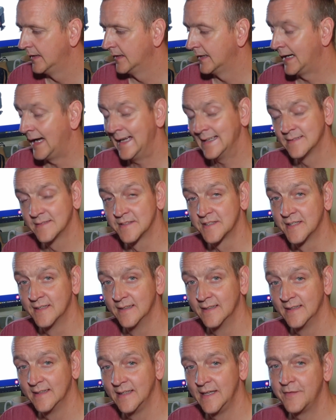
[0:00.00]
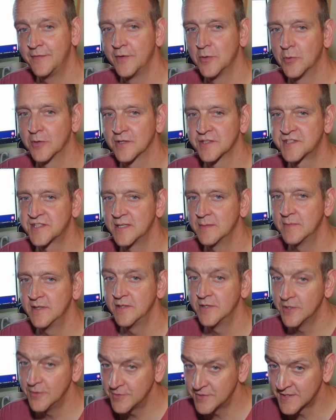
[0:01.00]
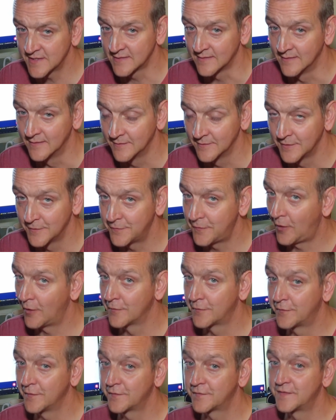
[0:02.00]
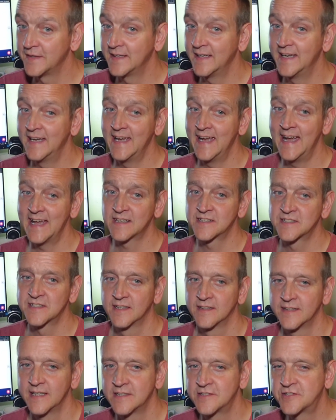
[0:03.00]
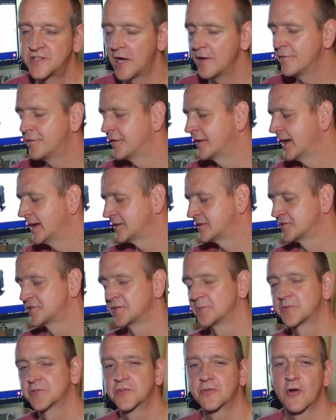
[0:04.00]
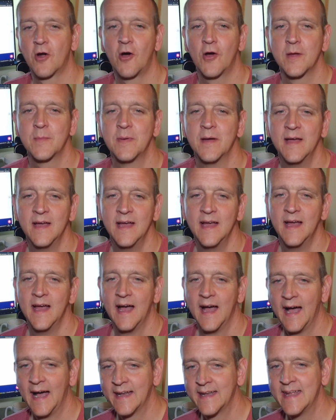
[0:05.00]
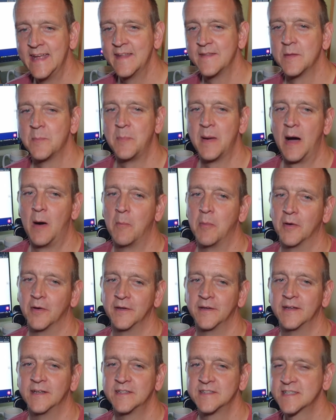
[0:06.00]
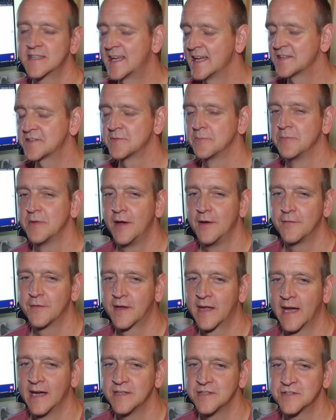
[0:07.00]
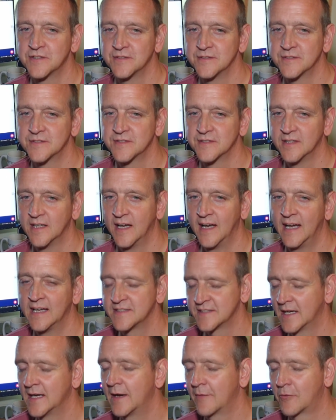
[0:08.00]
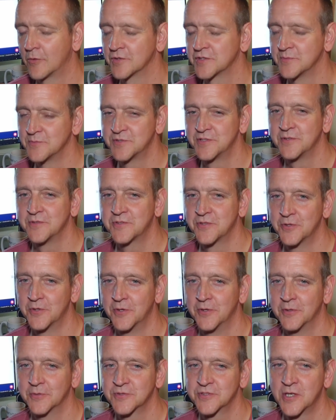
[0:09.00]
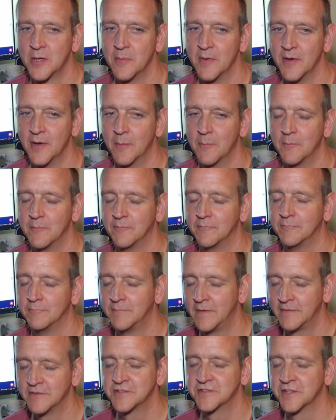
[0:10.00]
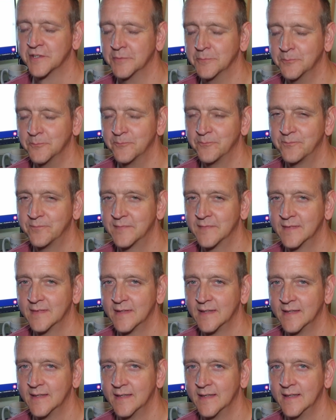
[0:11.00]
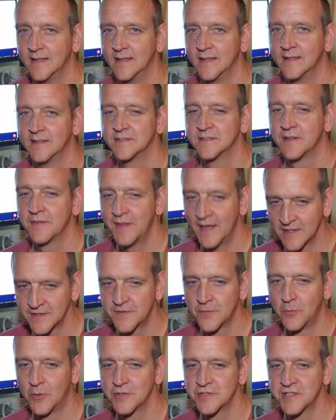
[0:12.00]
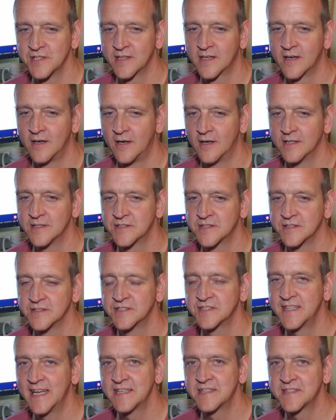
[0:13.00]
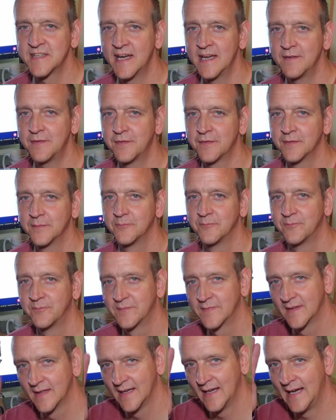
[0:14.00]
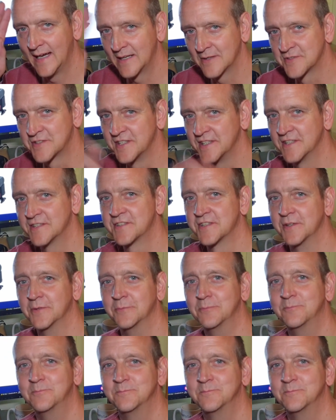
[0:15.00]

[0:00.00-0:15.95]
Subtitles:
And if you want to see me using the 550ex, then don't forget to subscribe and hit the bell button to get some notifications, as I have got some tutorials coming up very soon. So thanks for watching, guys. Stay safe, and I'll see you soon.